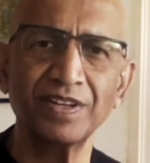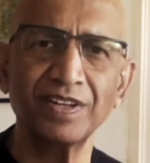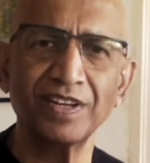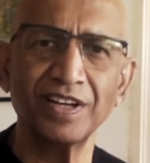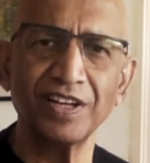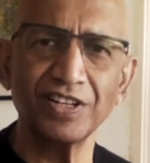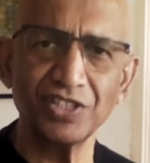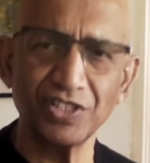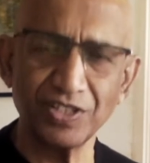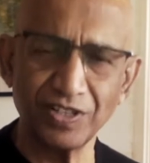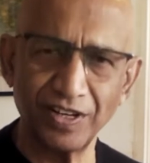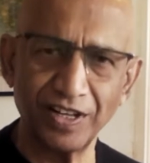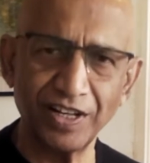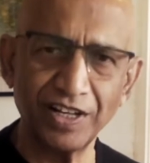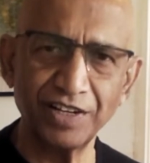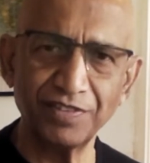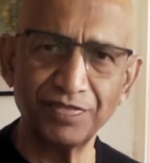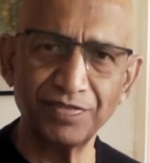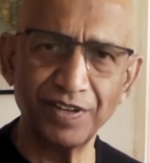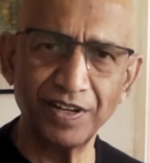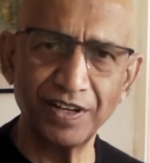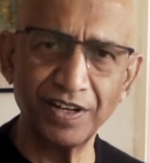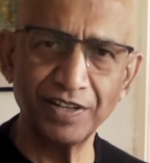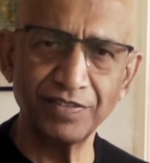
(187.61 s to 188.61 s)
it's
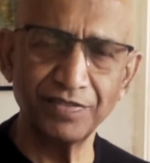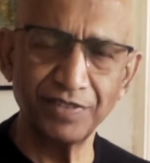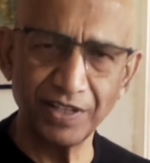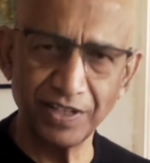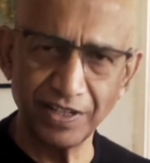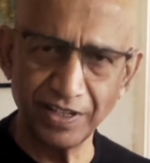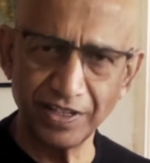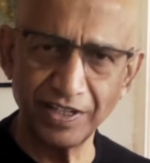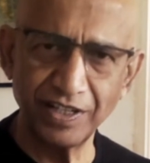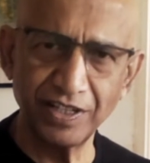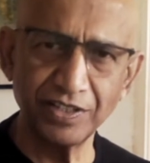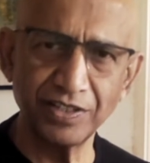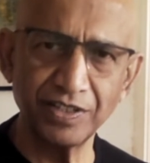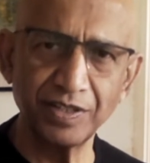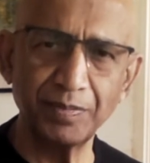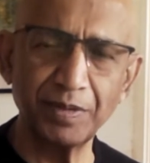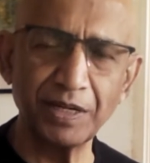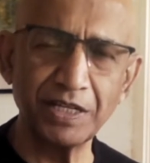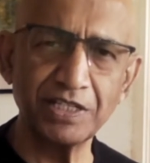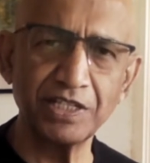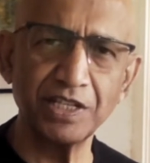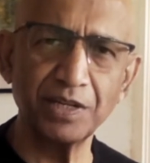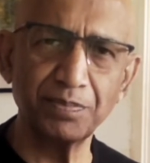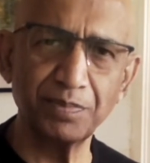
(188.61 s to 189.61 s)
clarified, we regret the
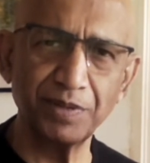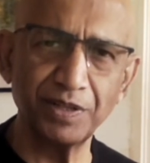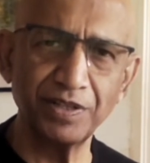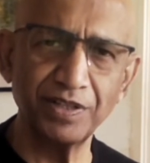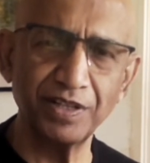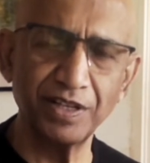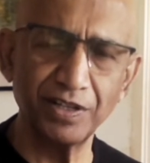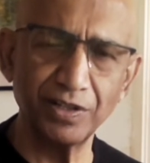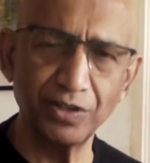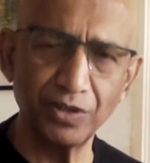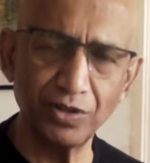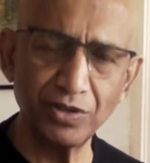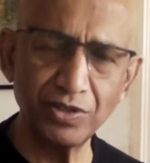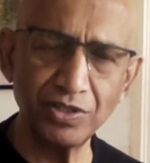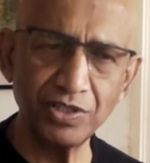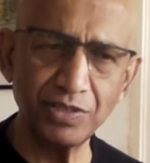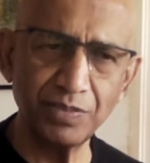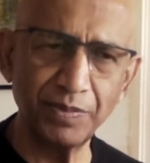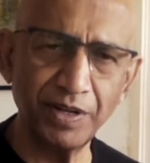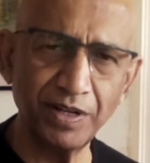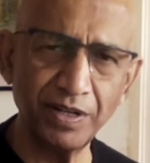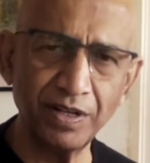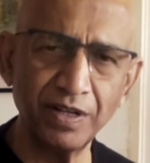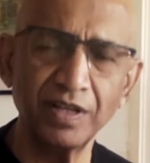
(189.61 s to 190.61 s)
mix-up in the
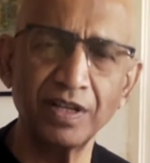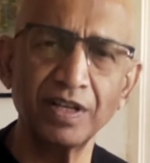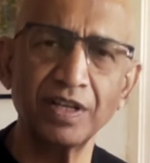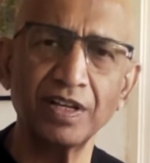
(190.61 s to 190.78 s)
announcement.